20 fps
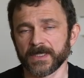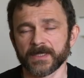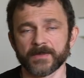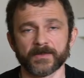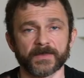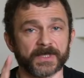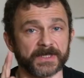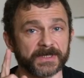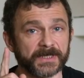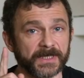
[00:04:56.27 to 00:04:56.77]

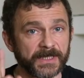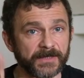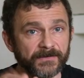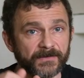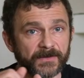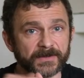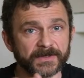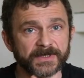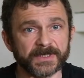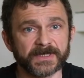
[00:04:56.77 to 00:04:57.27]
But if
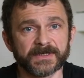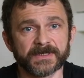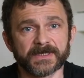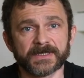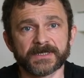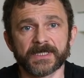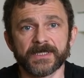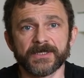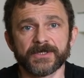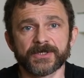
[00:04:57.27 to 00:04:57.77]
you think
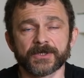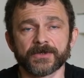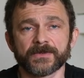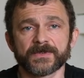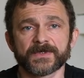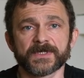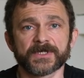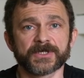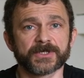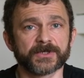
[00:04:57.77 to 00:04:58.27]
that I
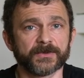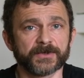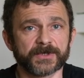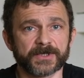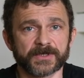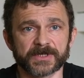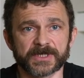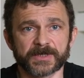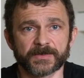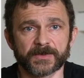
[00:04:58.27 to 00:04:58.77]
chose the
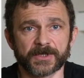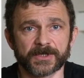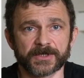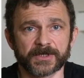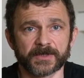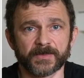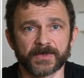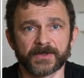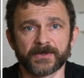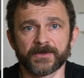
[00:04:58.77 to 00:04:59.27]
shorter
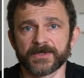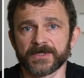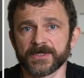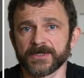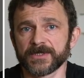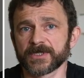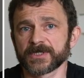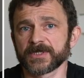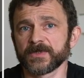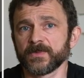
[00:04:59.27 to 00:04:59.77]
expression because I just